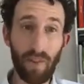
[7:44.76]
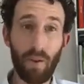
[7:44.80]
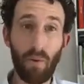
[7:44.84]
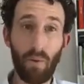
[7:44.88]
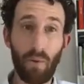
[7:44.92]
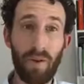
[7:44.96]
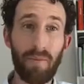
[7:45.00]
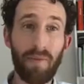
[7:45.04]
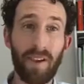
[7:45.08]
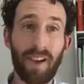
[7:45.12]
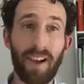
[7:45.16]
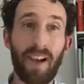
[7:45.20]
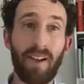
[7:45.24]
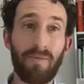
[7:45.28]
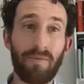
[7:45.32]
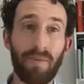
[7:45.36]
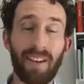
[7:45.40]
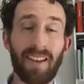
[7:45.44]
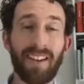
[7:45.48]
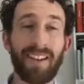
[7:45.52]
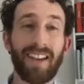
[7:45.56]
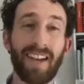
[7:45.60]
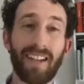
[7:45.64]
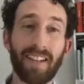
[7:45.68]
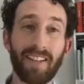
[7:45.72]
We become
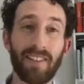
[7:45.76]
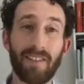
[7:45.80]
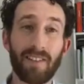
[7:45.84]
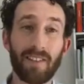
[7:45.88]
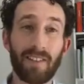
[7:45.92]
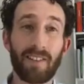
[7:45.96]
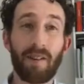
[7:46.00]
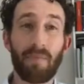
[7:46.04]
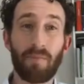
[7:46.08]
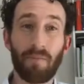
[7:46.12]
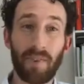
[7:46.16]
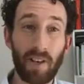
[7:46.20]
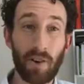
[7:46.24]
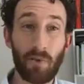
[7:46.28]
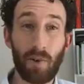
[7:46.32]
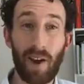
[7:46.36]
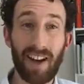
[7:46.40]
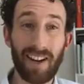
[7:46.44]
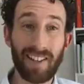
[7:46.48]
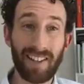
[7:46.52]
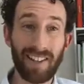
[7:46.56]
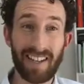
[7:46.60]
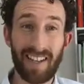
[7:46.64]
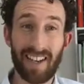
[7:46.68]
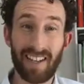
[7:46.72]
connected to something
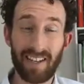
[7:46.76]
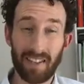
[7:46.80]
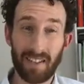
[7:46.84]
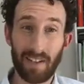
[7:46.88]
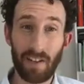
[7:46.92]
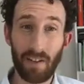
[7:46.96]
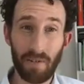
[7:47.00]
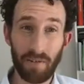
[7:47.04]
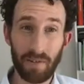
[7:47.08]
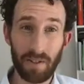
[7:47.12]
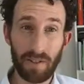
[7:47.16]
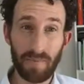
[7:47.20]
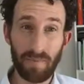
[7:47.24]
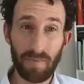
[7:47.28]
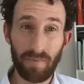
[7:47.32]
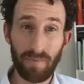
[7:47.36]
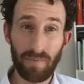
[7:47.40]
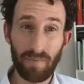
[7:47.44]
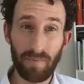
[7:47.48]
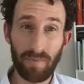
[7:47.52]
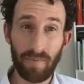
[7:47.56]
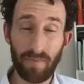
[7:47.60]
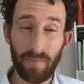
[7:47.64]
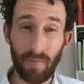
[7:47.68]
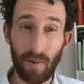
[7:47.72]
greater than ourselves,
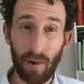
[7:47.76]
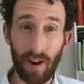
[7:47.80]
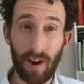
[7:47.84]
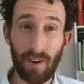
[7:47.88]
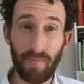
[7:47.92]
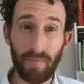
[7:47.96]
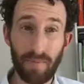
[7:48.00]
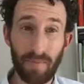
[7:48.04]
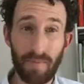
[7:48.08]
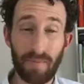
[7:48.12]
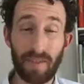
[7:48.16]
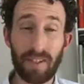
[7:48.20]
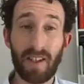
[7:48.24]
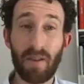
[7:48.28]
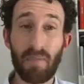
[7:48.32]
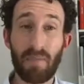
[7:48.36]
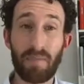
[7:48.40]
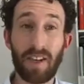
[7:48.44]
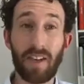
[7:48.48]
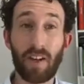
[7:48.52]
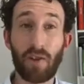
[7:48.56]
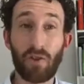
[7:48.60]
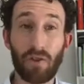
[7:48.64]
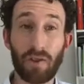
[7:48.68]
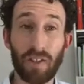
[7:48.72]
right?
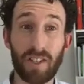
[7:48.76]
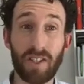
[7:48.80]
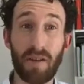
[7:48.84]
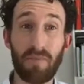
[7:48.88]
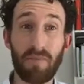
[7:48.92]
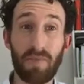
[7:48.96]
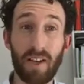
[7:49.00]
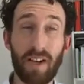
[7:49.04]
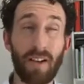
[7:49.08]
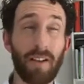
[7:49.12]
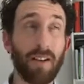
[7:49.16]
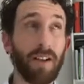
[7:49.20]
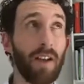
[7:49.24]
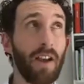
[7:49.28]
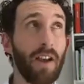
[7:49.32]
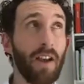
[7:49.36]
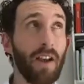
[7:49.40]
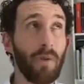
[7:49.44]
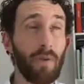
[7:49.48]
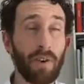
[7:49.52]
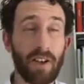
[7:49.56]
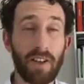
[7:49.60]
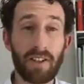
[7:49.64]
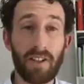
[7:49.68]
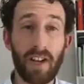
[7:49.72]
Something.
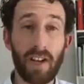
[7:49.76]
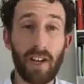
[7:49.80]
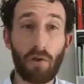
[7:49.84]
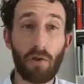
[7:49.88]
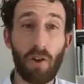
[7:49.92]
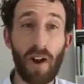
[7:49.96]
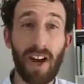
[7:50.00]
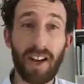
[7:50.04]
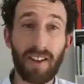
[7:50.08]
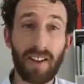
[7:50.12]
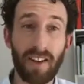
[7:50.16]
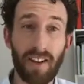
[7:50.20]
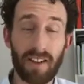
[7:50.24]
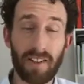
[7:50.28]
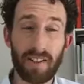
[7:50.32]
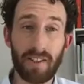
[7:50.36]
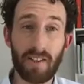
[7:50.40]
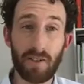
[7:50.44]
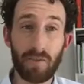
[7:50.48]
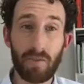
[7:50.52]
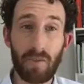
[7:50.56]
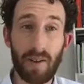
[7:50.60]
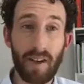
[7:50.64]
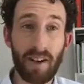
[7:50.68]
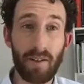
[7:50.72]
When I say greater than
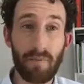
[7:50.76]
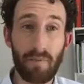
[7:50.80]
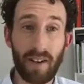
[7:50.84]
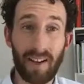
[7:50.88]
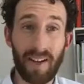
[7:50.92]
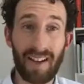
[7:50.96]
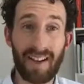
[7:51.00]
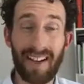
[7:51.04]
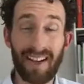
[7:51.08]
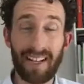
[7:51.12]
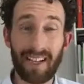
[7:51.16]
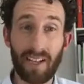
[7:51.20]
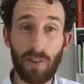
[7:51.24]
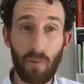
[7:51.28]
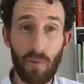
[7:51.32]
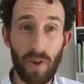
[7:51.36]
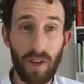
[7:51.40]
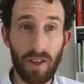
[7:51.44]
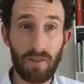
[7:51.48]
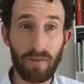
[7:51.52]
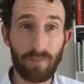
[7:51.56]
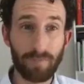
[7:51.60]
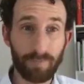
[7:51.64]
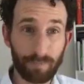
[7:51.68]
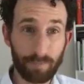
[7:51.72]
ourselves, we become connected
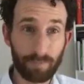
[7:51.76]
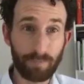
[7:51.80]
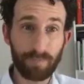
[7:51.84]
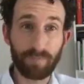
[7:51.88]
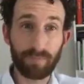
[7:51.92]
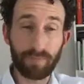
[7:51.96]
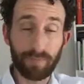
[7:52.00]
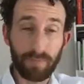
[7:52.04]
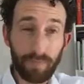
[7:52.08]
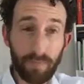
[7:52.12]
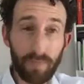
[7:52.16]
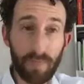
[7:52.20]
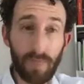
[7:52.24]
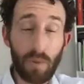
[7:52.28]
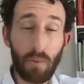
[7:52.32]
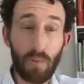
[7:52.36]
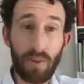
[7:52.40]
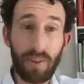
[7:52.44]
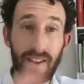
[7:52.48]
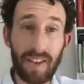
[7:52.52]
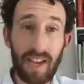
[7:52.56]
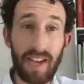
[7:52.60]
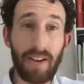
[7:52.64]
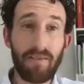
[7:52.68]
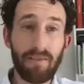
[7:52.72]
with
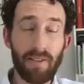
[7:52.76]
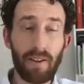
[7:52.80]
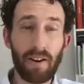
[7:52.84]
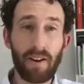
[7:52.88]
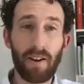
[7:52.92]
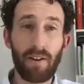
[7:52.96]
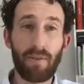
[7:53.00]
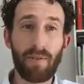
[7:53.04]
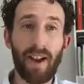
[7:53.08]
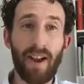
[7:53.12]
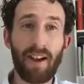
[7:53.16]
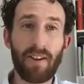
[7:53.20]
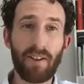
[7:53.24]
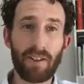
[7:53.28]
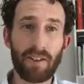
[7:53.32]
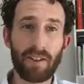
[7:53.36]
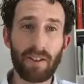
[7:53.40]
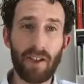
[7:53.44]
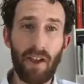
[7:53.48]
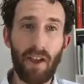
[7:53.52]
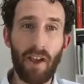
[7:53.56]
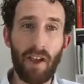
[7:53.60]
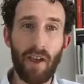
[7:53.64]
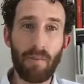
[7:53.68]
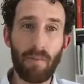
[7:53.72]
the infinite around us,
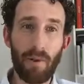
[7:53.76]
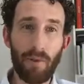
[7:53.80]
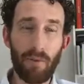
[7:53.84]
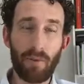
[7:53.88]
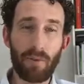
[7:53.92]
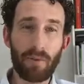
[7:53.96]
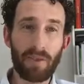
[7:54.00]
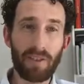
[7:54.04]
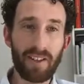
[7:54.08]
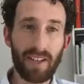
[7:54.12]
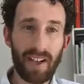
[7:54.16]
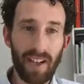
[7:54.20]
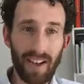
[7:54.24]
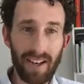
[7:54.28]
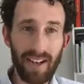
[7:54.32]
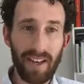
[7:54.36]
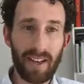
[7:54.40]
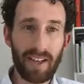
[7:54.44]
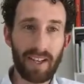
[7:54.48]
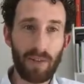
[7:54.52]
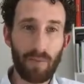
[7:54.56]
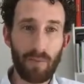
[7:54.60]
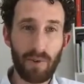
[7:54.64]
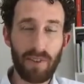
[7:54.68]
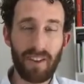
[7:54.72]
but we're also
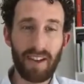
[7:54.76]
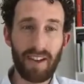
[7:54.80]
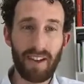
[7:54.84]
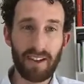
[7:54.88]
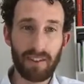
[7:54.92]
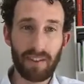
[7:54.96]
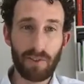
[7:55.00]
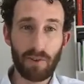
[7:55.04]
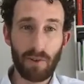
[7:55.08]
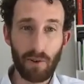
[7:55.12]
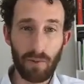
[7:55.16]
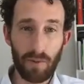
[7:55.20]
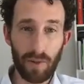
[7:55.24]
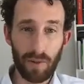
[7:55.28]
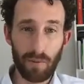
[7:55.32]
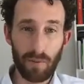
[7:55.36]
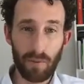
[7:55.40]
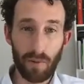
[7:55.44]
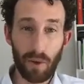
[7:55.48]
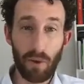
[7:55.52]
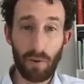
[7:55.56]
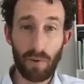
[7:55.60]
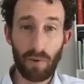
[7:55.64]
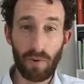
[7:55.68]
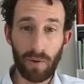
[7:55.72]
connected with us and
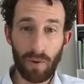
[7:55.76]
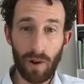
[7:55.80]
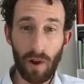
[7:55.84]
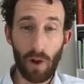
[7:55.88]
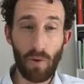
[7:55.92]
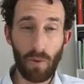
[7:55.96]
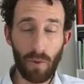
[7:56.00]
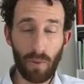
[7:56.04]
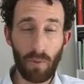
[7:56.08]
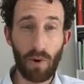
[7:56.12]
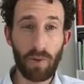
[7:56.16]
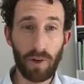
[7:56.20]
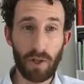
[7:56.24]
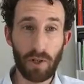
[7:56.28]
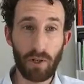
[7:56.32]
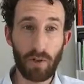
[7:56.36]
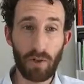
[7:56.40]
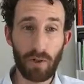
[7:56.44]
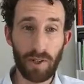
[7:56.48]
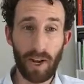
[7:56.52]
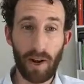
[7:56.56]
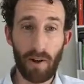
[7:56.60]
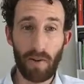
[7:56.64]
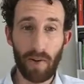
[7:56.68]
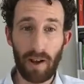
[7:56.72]
who and what we
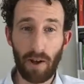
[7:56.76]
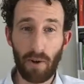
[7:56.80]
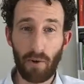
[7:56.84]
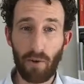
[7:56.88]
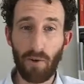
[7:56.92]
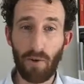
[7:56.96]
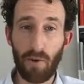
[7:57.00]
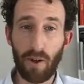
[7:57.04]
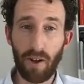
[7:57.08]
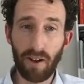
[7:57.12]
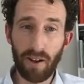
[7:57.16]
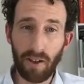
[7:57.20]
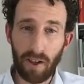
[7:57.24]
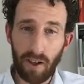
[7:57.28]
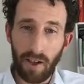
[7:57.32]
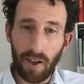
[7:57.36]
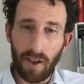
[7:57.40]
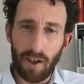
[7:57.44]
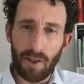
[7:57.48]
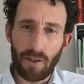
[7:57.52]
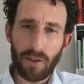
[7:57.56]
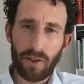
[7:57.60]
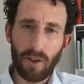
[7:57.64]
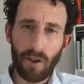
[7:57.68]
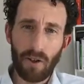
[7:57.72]
truly are at our core.
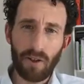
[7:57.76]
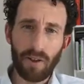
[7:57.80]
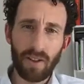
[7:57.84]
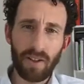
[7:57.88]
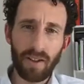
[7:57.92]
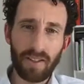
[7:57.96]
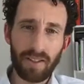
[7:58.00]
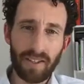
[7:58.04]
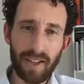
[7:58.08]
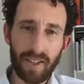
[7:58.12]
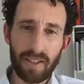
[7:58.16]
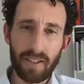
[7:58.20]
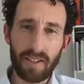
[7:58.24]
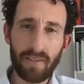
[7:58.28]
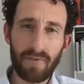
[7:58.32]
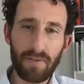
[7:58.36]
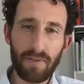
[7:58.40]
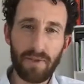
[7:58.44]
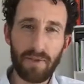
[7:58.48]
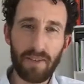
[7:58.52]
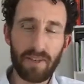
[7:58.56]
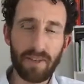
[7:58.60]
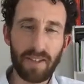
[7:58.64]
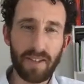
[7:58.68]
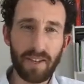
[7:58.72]
So that's the
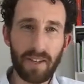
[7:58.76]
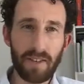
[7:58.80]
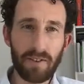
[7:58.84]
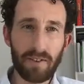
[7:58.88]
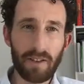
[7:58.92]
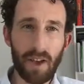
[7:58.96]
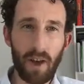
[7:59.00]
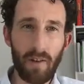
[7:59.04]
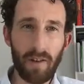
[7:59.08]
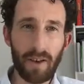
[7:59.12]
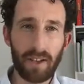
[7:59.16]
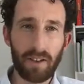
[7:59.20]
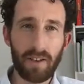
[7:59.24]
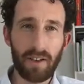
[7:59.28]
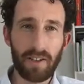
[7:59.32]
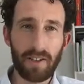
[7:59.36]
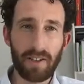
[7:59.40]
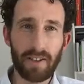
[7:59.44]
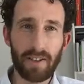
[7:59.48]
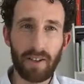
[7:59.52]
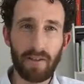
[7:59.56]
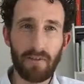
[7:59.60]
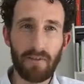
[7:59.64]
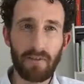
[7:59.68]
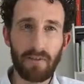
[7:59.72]
first thing, is knowing
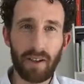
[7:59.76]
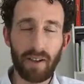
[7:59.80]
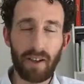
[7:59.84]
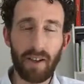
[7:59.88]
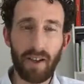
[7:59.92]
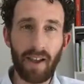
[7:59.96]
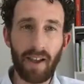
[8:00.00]
thyself.